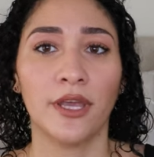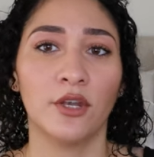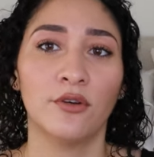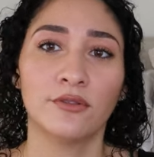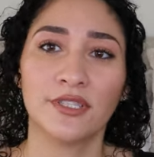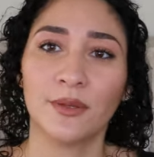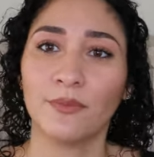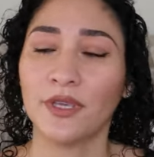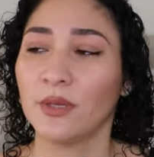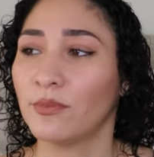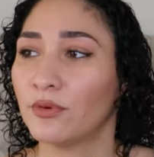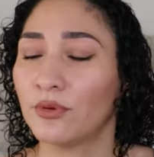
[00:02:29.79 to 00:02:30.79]
I know some
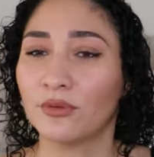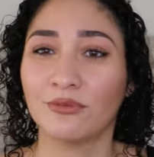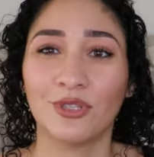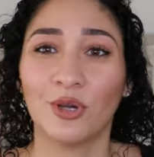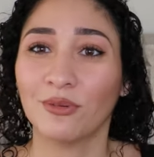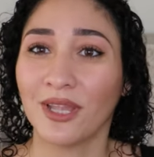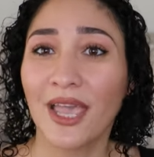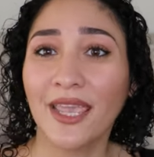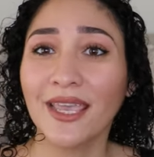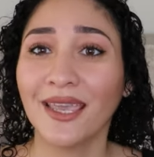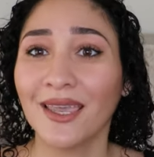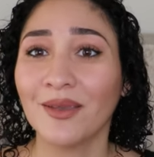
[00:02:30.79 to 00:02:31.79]
people don't
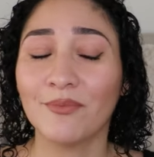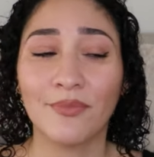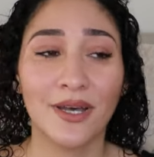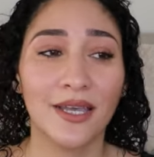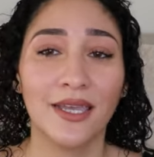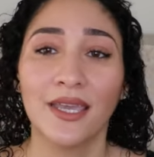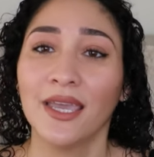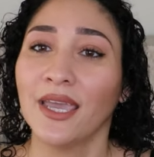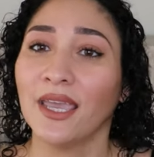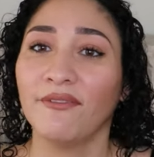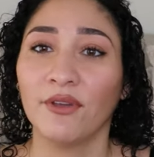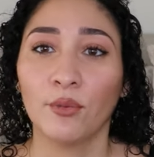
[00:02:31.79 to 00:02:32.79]
like it, but
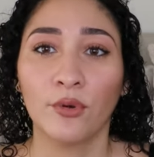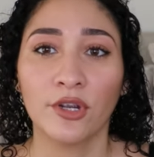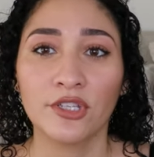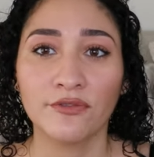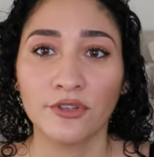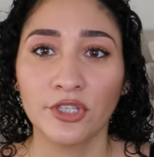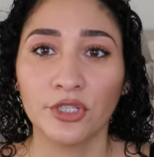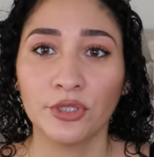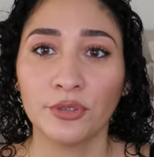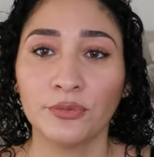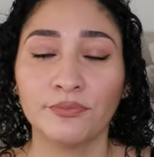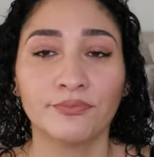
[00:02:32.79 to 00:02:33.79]
if it works for
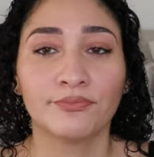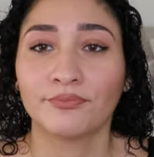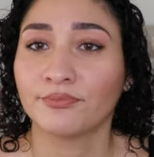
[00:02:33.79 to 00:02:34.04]
you,